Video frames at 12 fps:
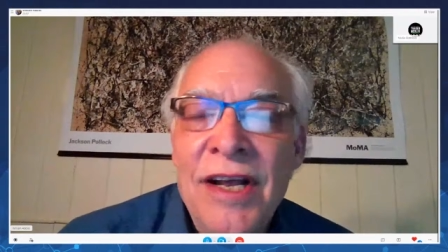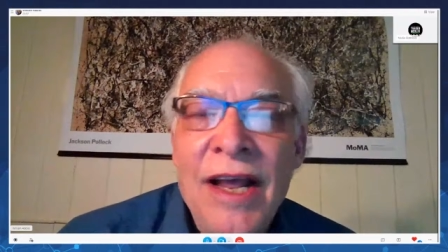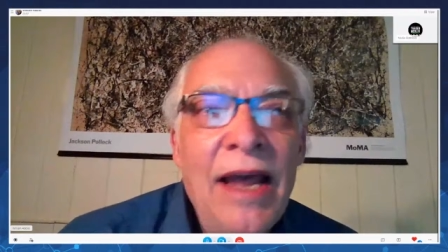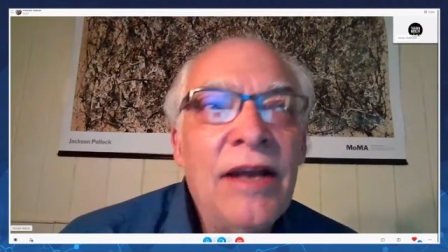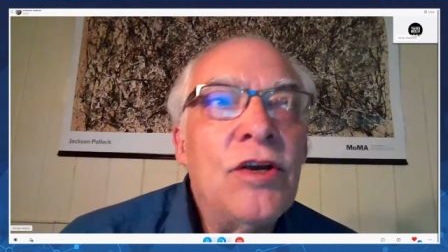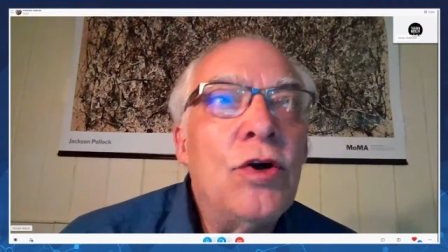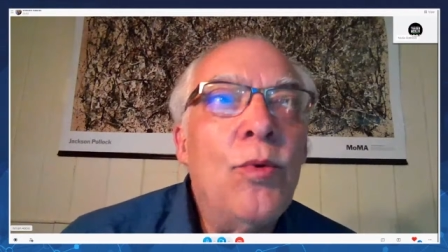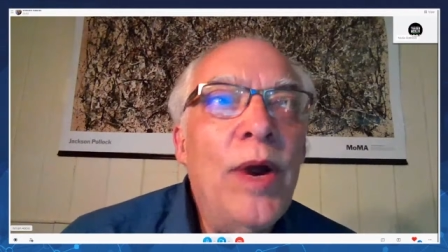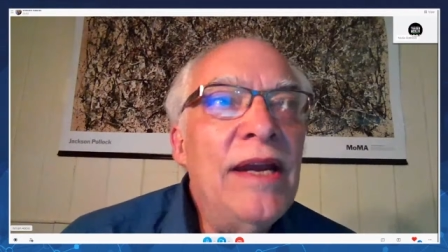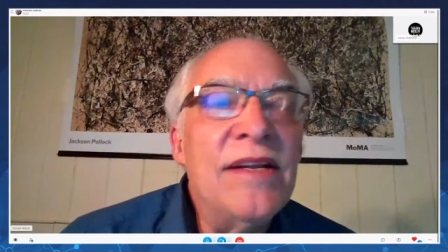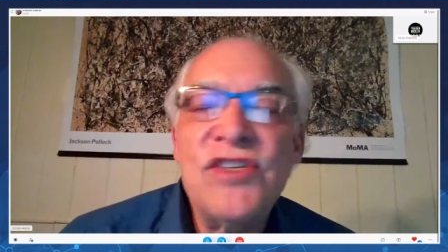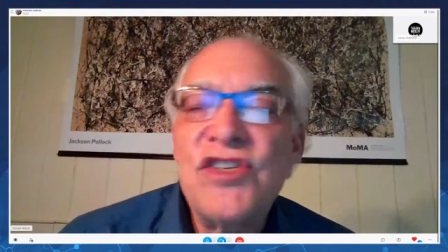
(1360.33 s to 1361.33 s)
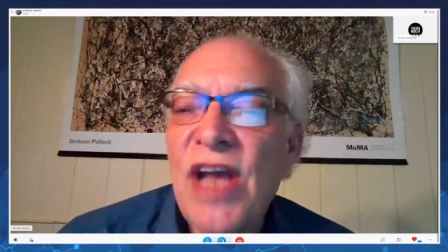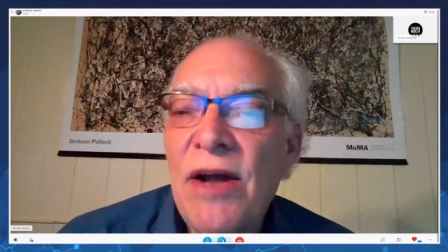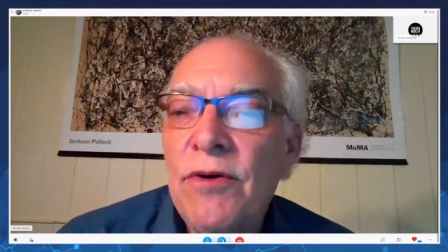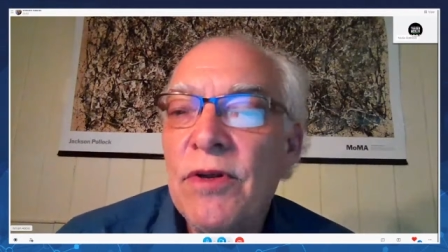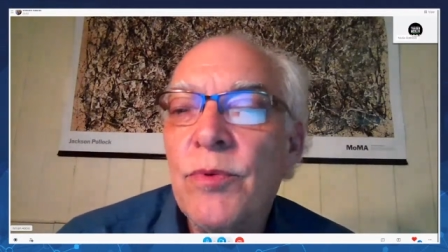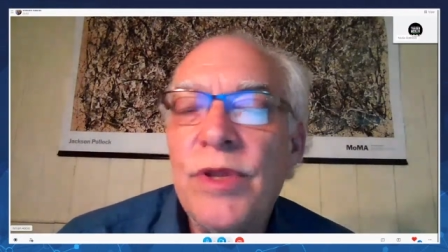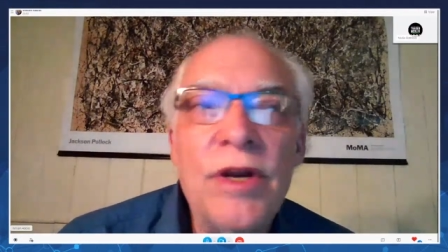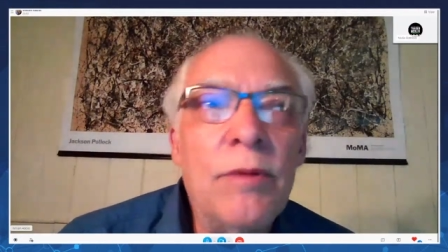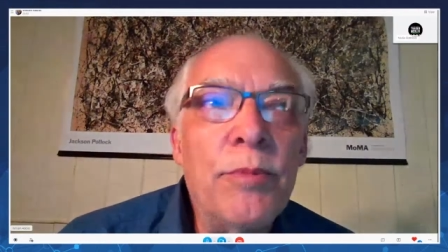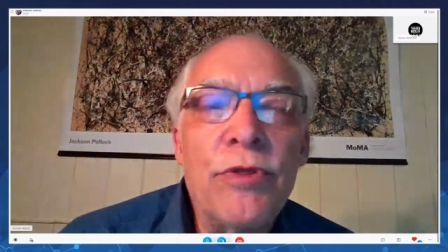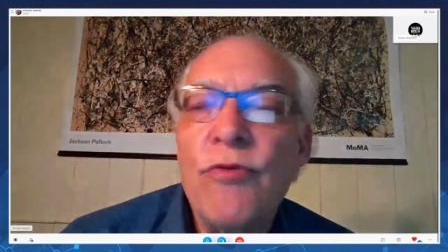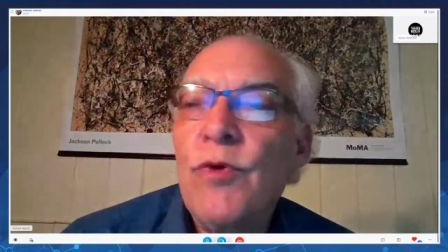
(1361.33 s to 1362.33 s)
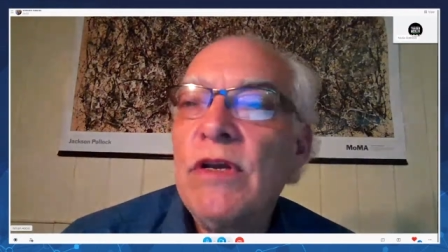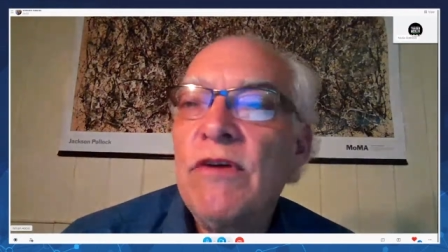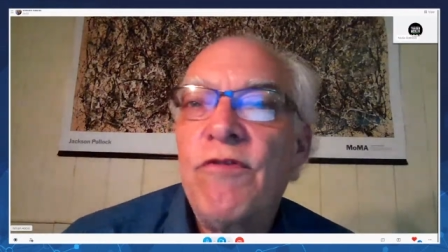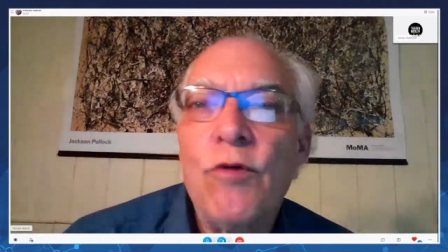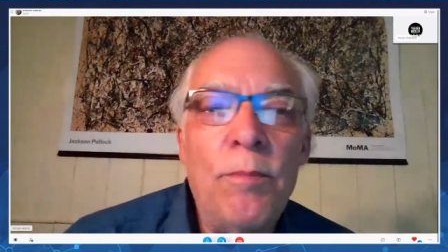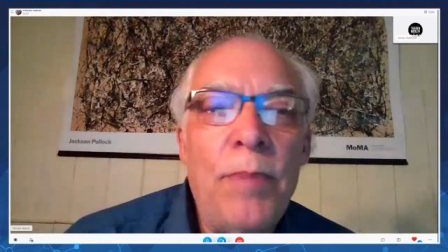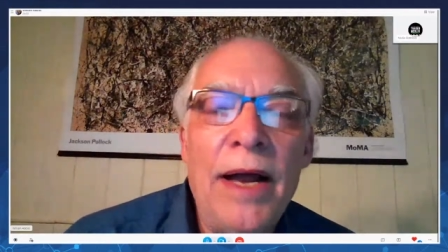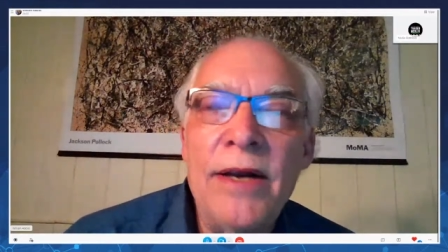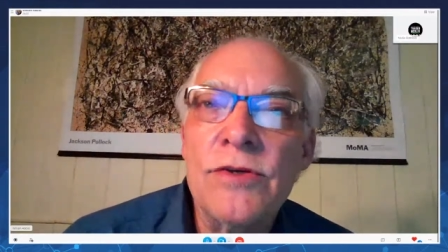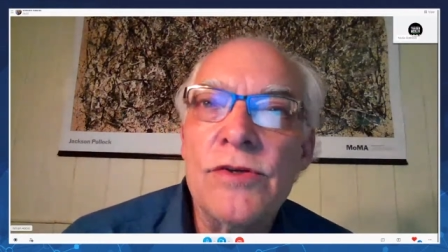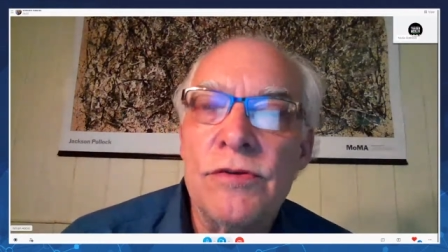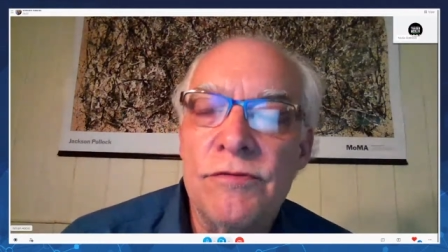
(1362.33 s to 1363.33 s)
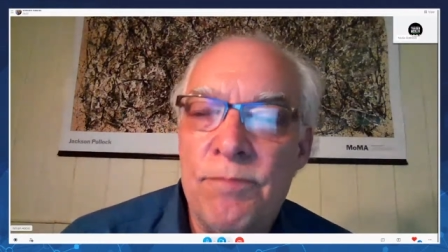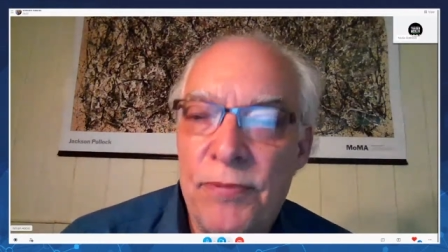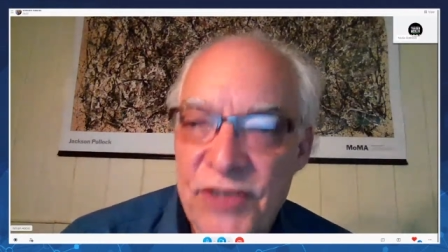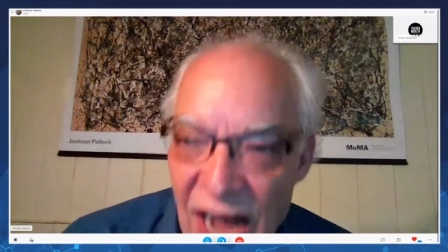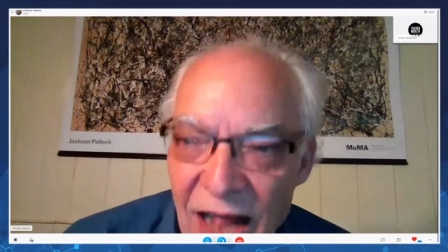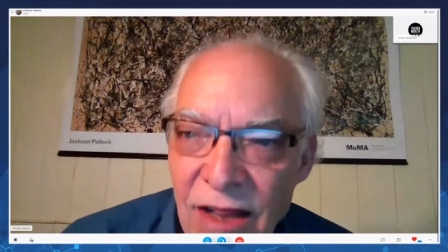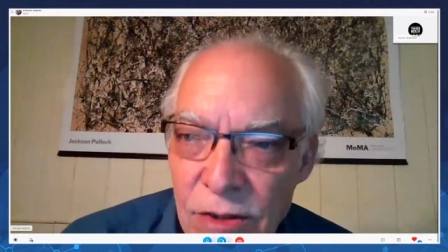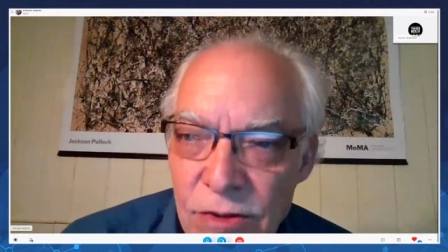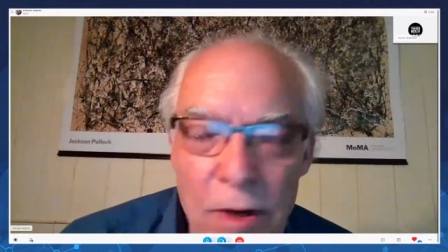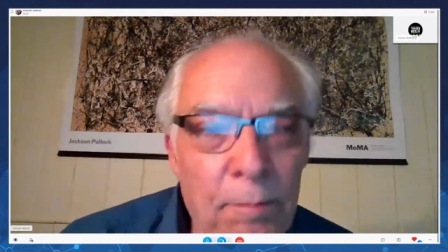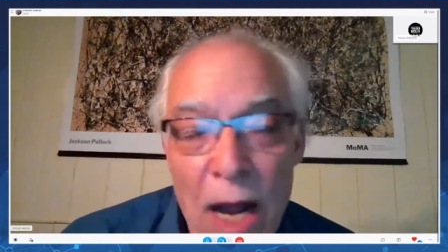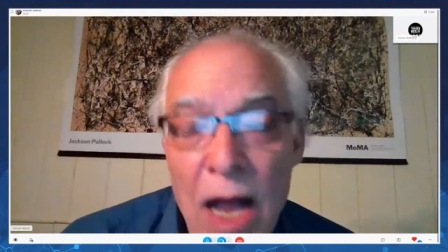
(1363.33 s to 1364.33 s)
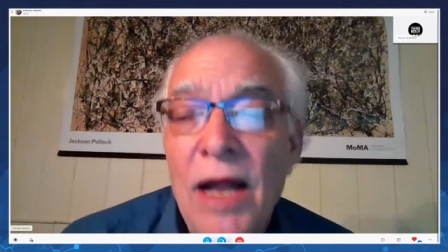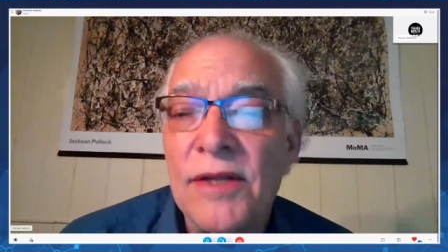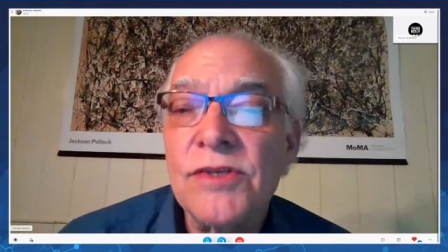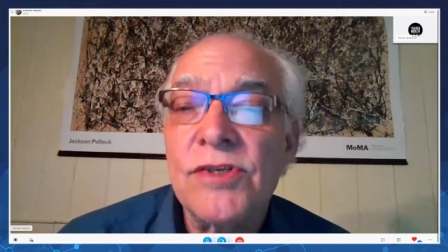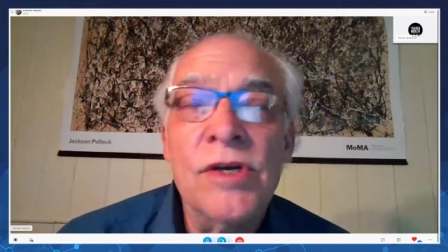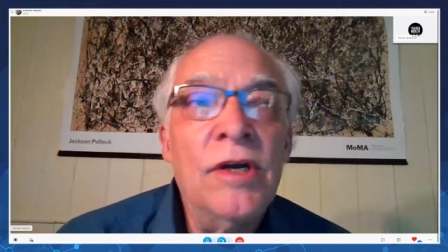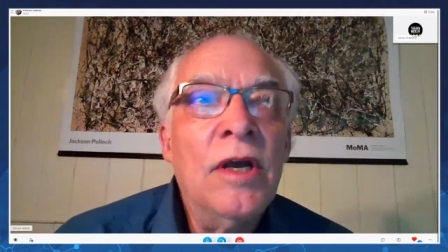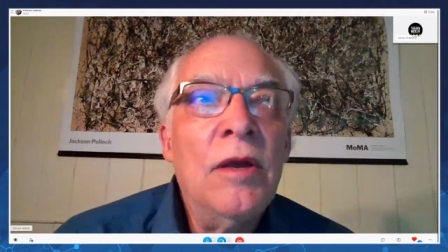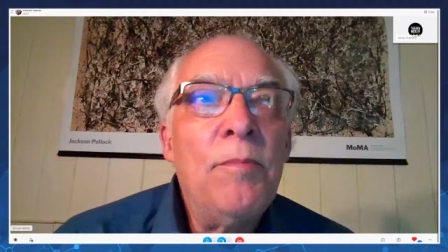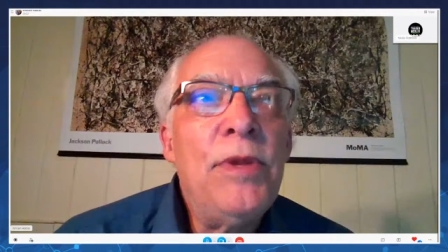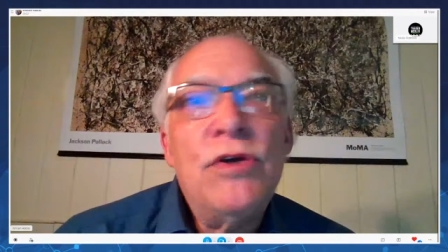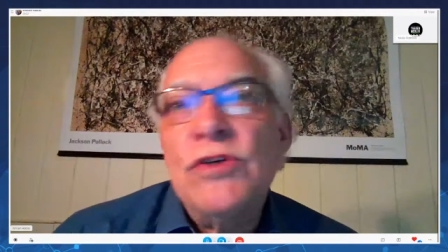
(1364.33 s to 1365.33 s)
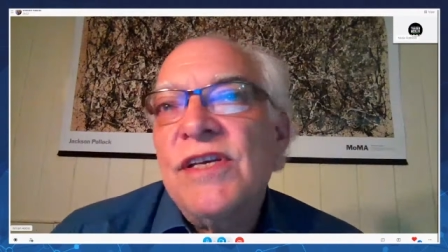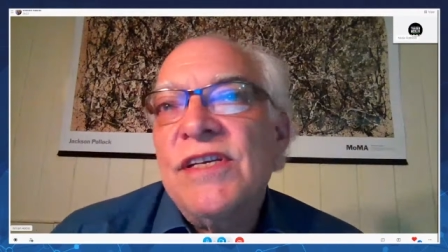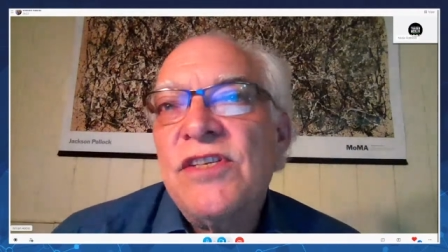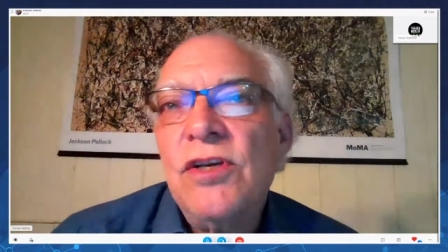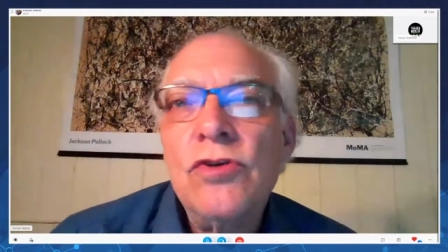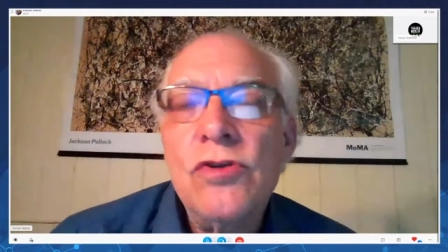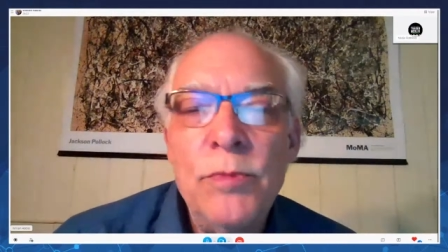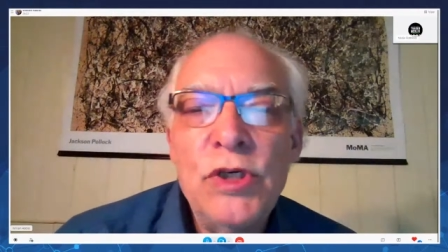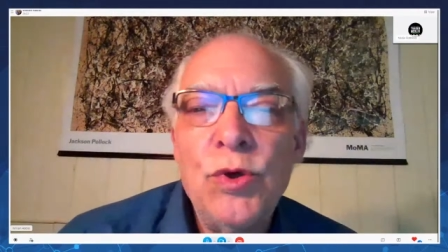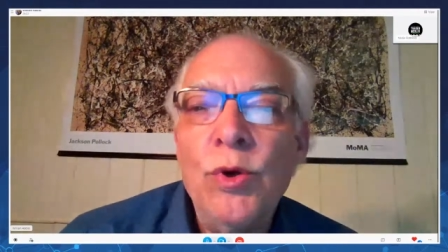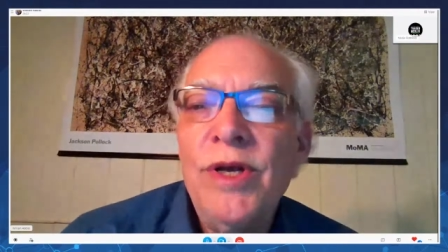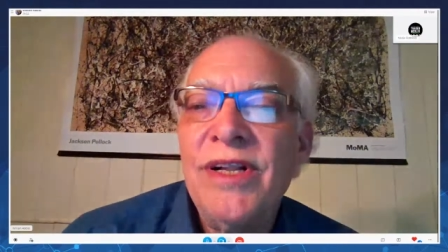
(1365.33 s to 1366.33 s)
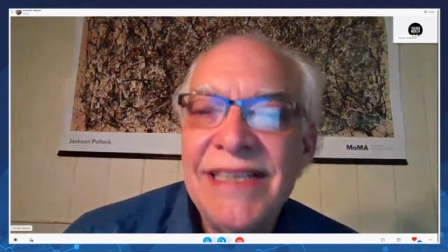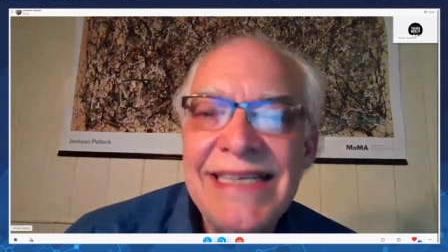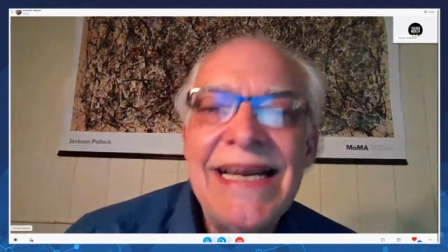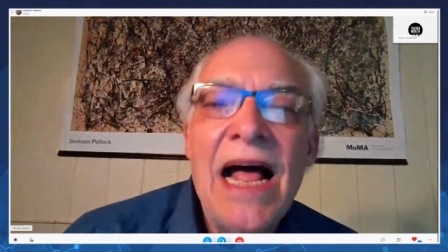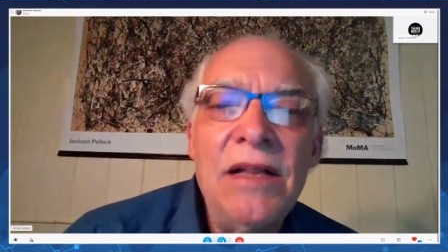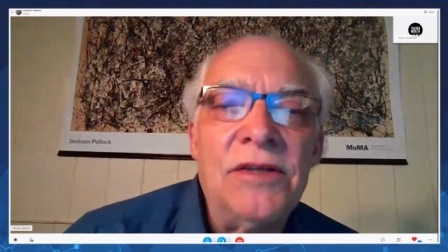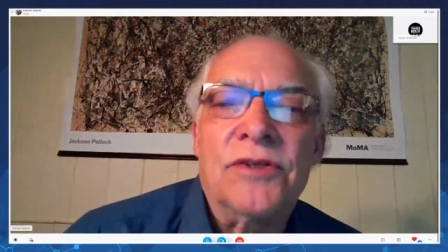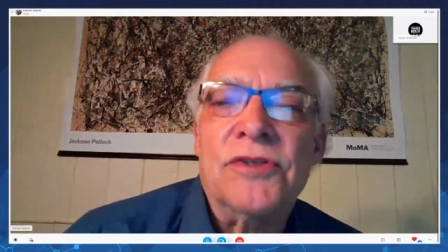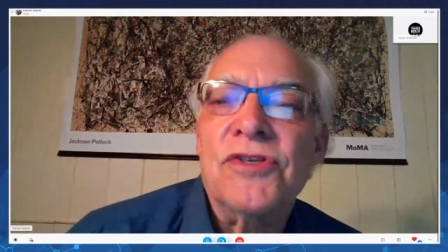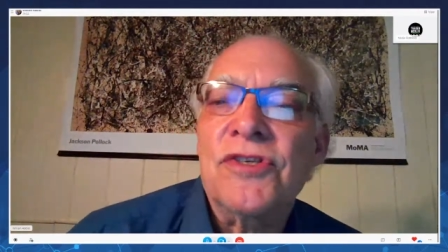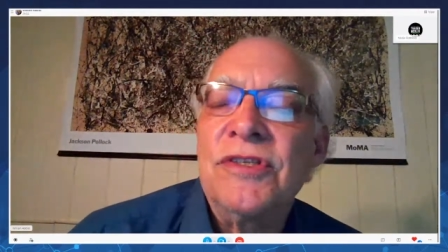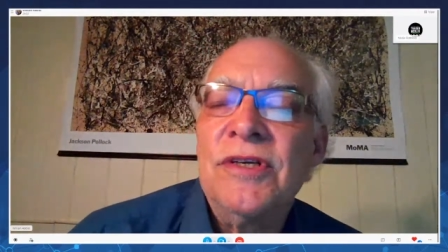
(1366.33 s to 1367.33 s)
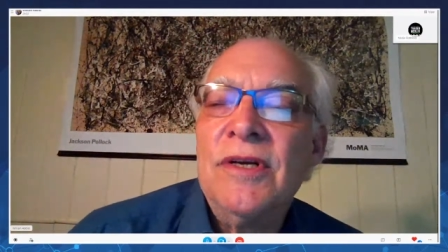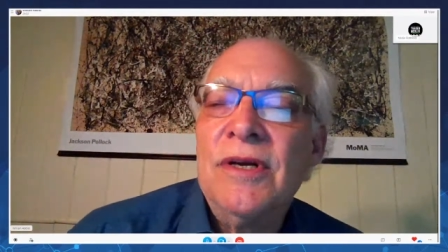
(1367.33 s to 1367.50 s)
and Kuwait and Saudi were the number three and four buyers of dollar of bonds because they sell so much oil in dollars. Right.